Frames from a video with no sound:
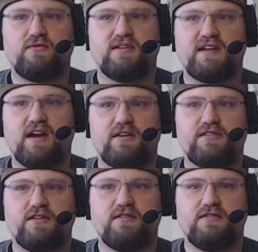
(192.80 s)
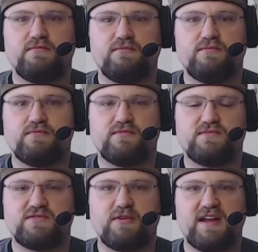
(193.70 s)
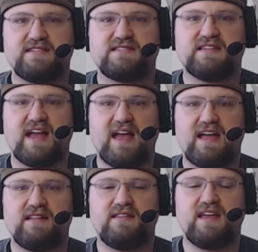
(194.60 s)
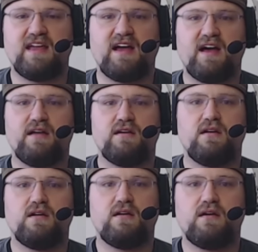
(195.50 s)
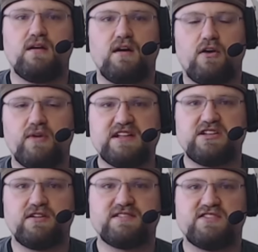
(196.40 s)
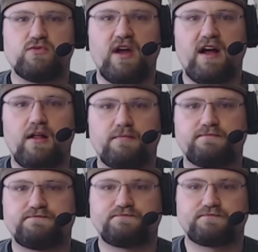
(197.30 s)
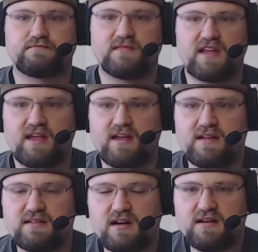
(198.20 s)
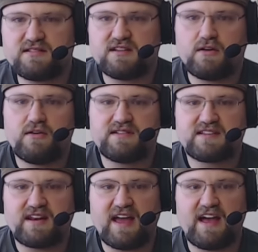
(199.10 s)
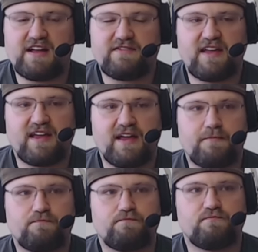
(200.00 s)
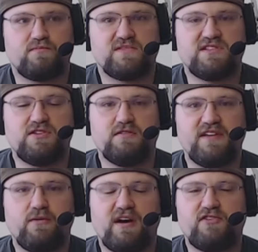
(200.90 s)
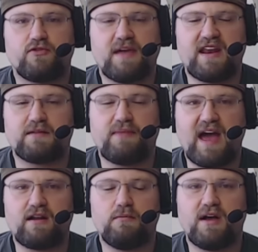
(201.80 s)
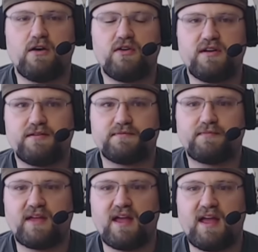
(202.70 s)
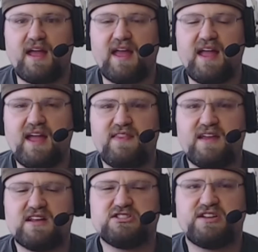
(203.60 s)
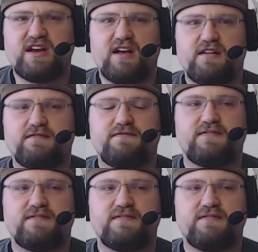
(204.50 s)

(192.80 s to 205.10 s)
character sprites and the uh, originals as well. Also, it's going to have like a two v one dramatic battle mode and the addition of